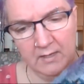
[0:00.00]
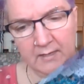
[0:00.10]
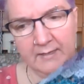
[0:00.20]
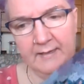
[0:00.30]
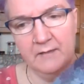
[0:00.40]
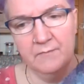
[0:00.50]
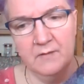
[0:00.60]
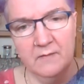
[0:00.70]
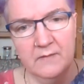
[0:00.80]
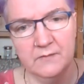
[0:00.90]
came
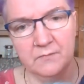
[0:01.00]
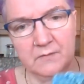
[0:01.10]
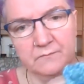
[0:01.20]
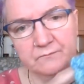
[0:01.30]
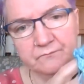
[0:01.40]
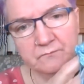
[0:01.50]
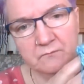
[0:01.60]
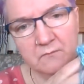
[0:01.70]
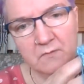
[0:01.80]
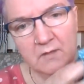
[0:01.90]
this one,
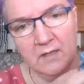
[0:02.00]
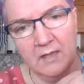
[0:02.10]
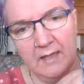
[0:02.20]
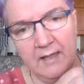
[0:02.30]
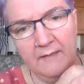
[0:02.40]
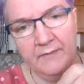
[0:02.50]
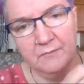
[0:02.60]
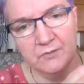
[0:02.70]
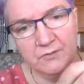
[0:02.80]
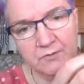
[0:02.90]
and they were
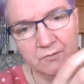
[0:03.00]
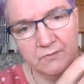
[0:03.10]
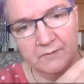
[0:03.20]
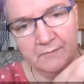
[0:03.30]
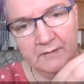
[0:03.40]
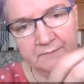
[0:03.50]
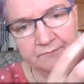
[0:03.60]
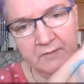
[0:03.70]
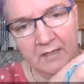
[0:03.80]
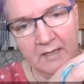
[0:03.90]
just too similar.
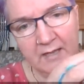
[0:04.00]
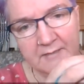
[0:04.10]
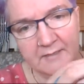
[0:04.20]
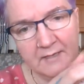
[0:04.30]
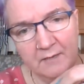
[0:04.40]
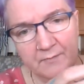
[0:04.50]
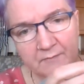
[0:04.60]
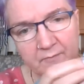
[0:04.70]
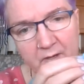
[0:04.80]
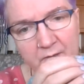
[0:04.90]
I did a couple of
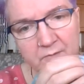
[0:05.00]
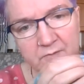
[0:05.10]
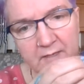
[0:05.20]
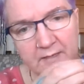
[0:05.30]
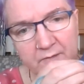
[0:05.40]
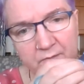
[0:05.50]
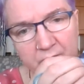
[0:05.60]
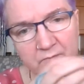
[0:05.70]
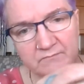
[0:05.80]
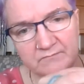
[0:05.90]
rows and I
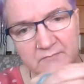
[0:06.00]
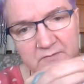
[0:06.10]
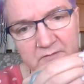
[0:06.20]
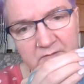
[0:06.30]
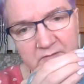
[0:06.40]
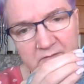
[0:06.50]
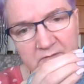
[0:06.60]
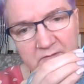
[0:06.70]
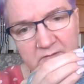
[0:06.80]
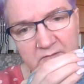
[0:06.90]
thought,
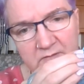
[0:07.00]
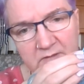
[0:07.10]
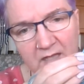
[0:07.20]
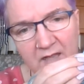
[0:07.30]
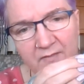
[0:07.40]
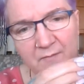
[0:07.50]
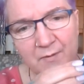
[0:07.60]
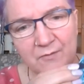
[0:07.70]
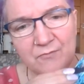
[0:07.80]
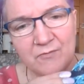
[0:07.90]
they're
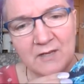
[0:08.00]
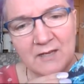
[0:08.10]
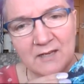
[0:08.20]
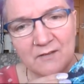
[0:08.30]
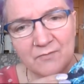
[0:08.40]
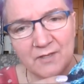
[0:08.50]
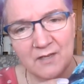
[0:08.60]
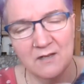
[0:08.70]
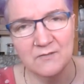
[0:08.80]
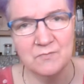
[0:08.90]
both really lovely
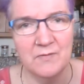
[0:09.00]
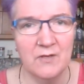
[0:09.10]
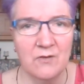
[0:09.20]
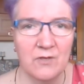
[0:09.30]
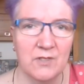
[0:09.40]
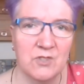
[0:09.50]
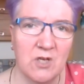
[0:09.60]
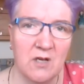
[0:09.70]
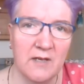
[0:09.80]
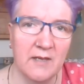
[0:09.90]
yarns, but they're not going to
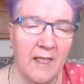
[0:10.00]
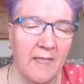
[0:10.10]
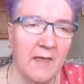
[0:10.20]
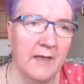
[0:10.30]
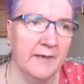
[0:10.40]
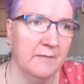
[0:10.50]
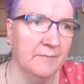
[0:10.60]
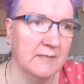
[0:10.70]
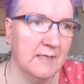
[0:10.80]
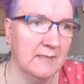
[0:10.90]
shine. And I
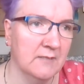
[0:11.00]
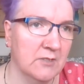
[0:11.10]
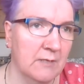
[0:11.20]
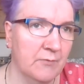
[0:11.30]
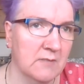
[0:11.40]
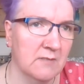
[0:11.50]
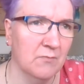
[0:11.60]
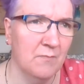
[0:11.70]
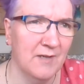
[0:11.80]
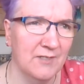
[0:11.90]
texted Gemma and said,
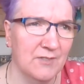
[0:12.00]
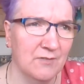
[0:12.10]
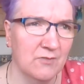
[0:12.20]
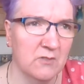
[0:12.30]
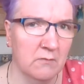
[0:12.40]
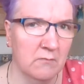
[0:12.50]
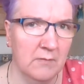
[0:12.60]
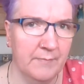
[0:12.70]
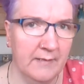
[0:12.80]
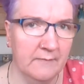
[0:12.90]
what am I going to do? And she said, oh,
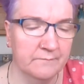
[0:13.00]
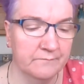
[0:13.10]
rip it out,